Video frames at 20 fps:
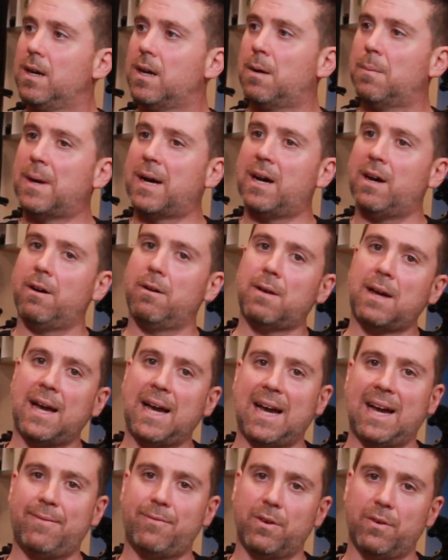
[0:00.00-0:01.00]
About
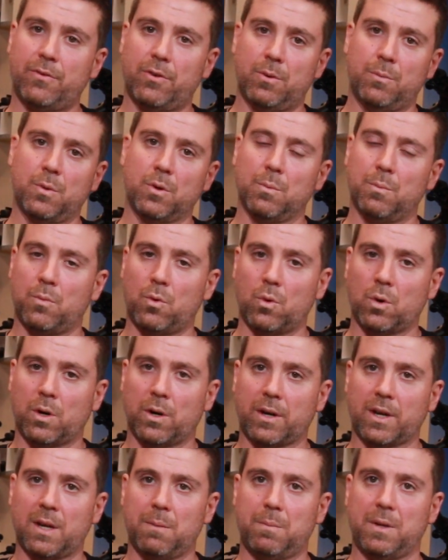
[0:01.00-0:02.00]
half of them or
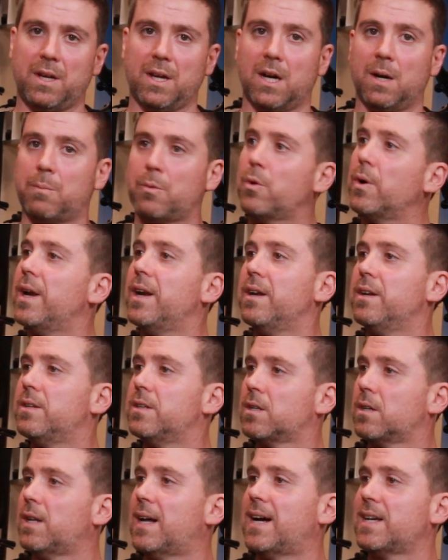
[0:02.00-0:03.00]
more can be upgraded
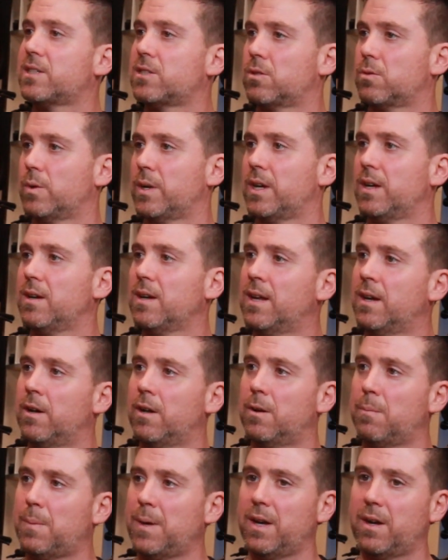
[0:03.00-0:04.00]
to Class 3. And
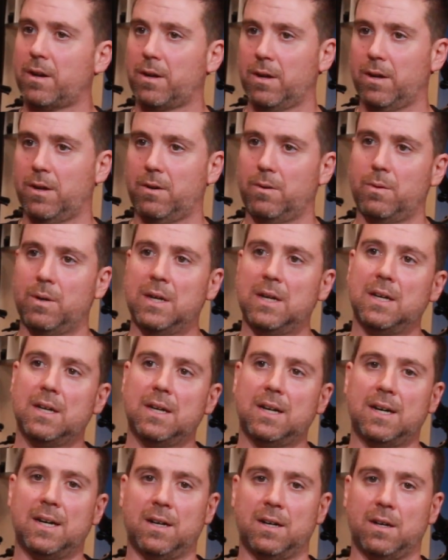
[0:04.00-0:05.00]
on a Pedigo,
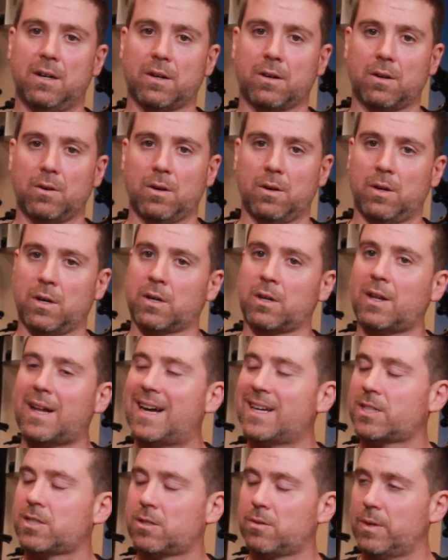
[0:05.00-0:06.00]
a
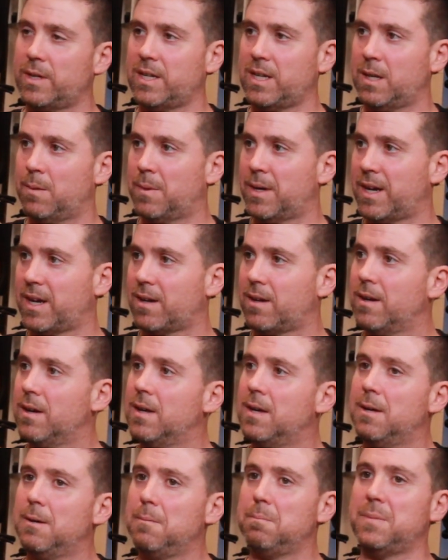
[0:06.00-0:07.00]
Class 3 e-bike
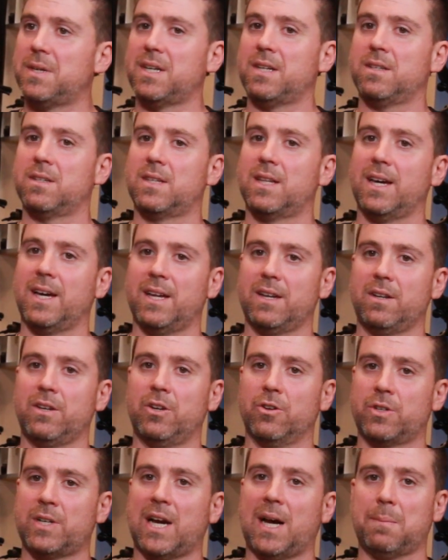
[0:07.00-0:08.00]
means that
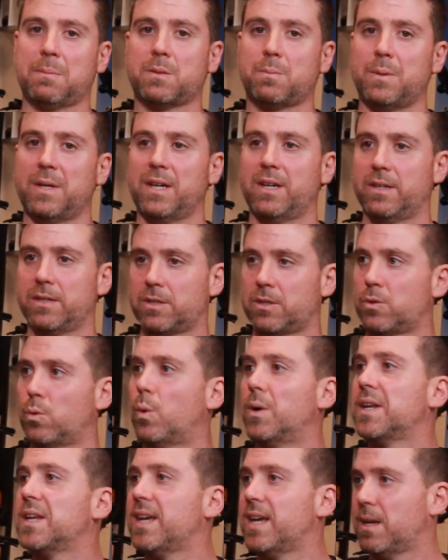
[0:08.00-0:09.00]
your top speed is
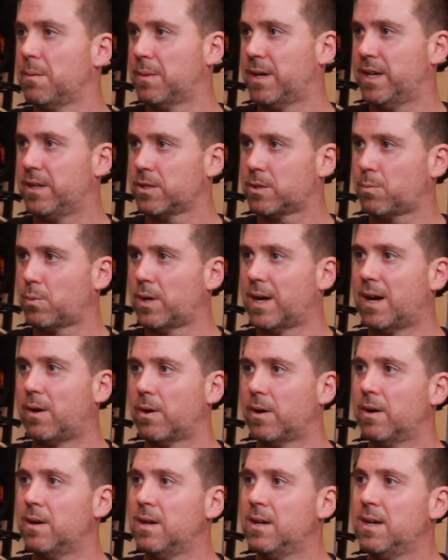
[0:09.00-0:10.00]
28 miles per
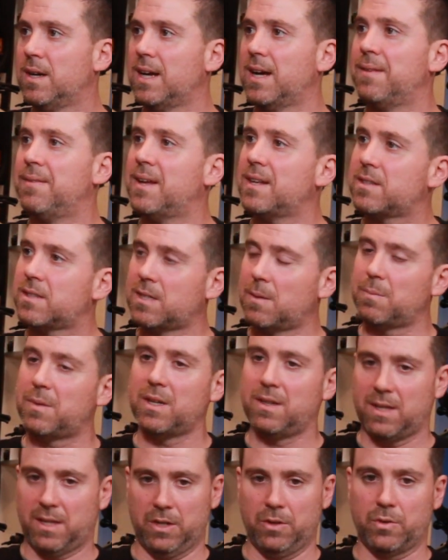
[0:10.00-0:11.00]
hour. And that's
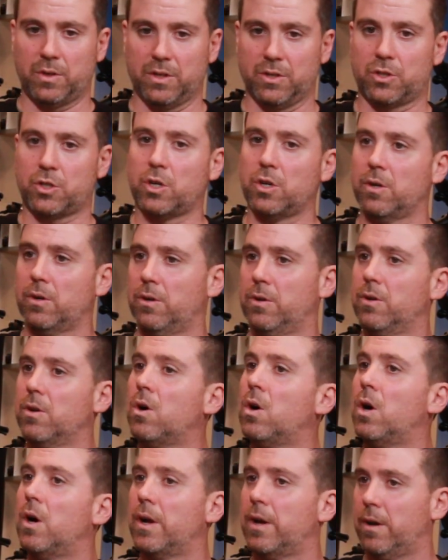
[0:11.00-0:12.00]
something that you can turn
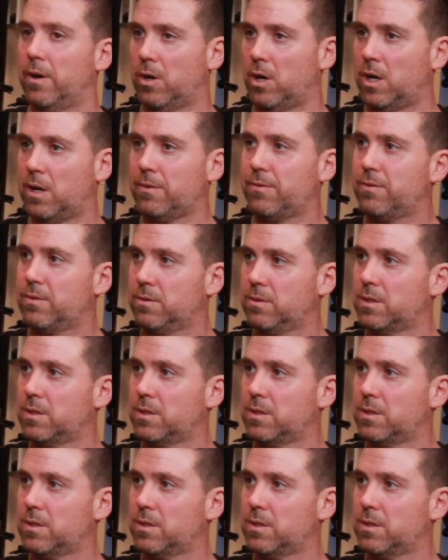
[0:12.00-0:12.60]
on and off.